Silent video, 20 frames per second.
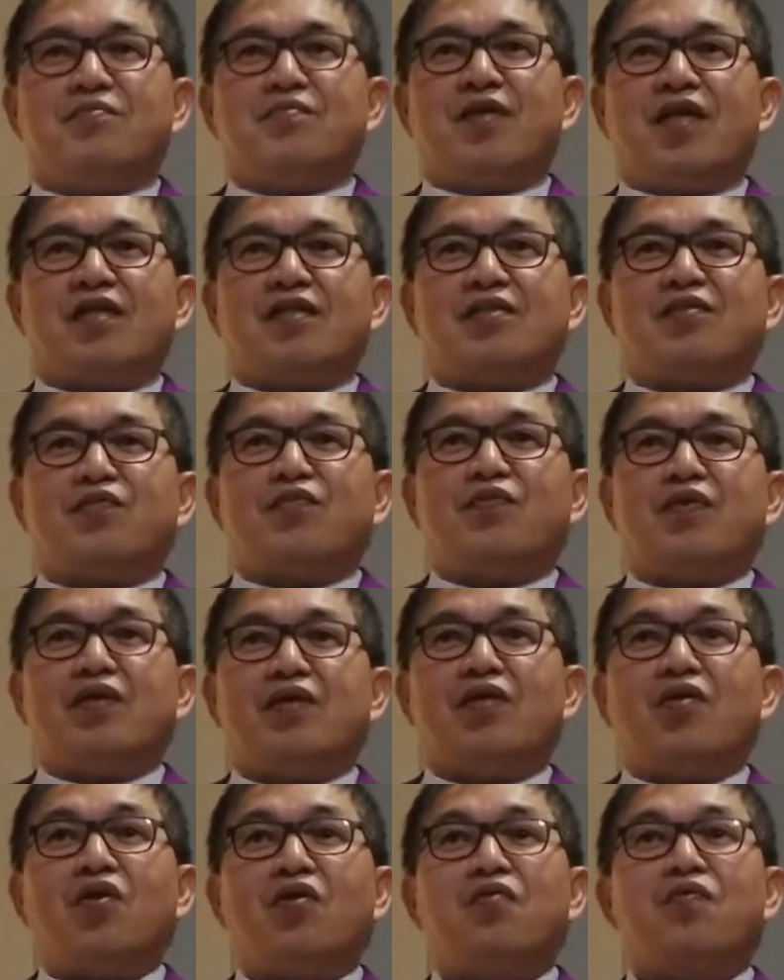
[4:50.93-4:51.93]
but
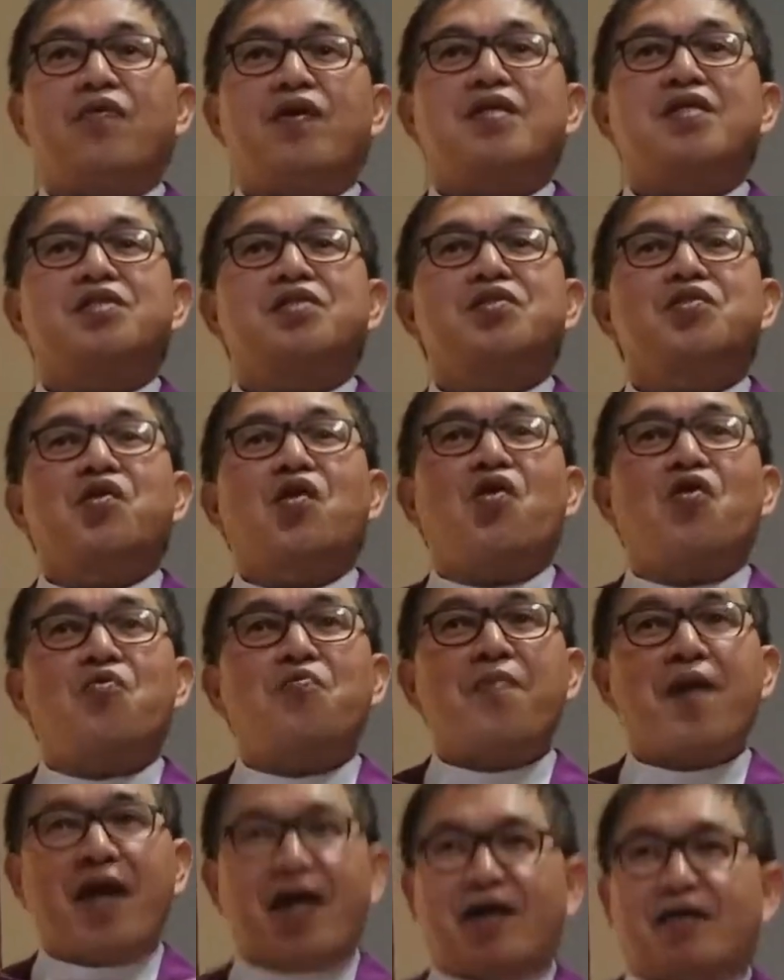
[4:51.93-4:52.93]
we always go
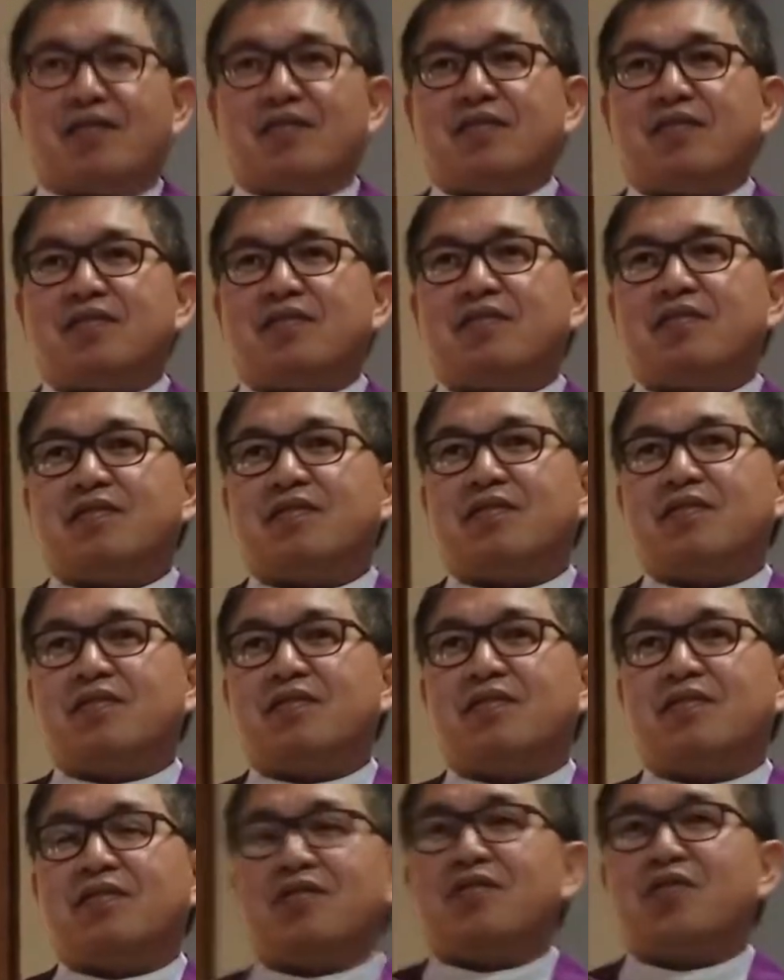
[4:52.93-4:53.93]
back
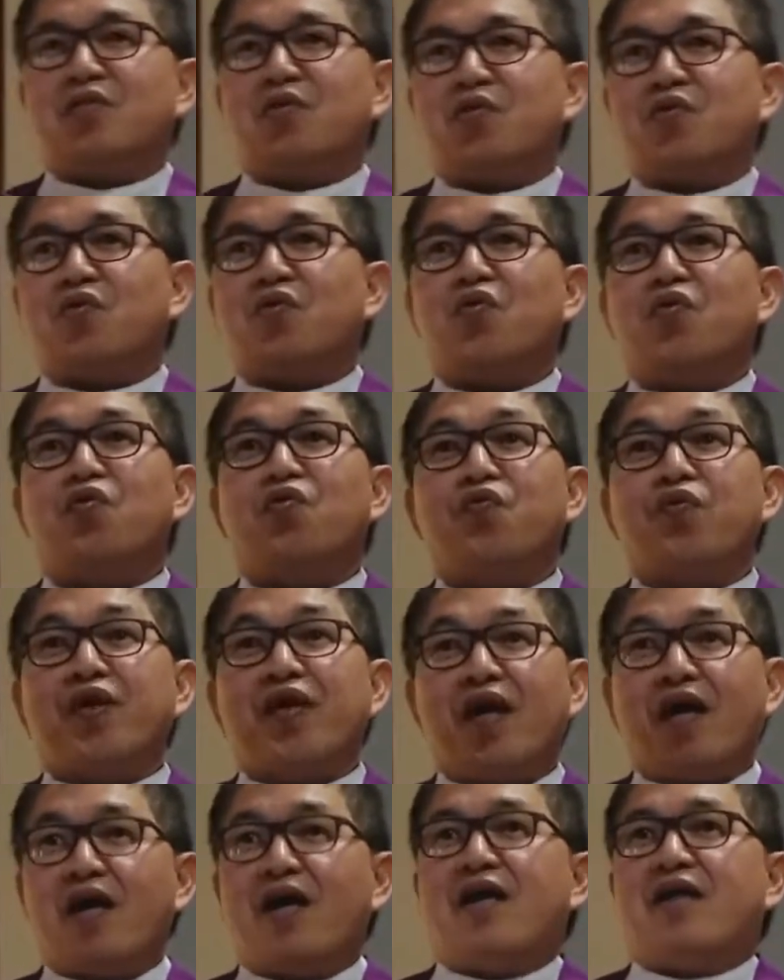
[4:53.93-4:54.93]
to who
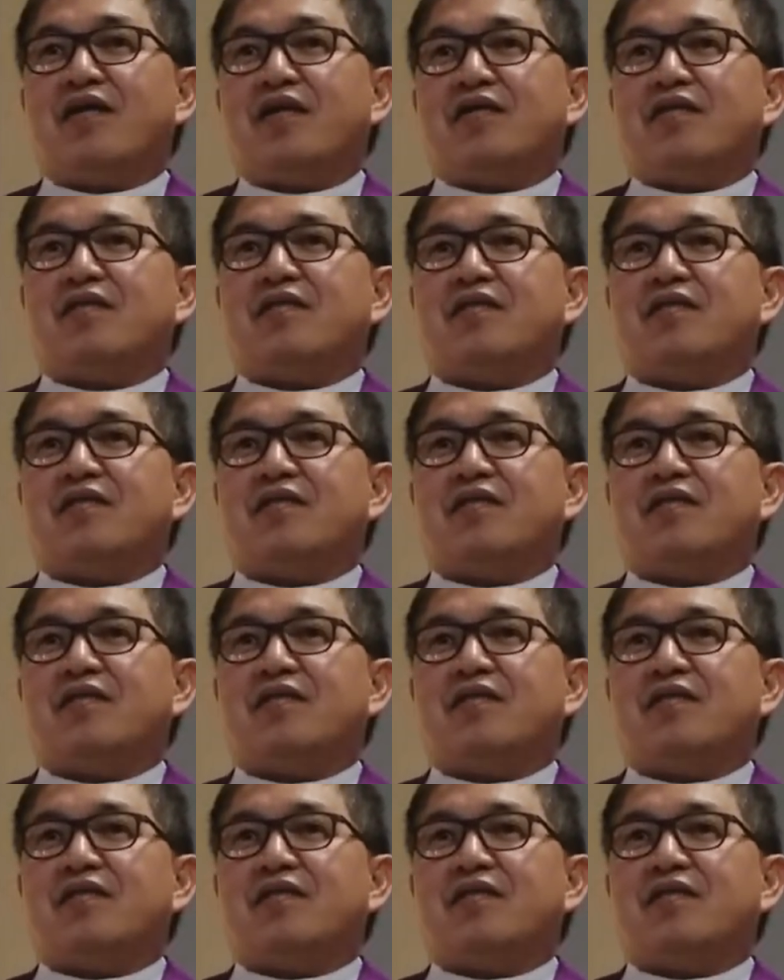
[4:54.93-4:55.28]
we are.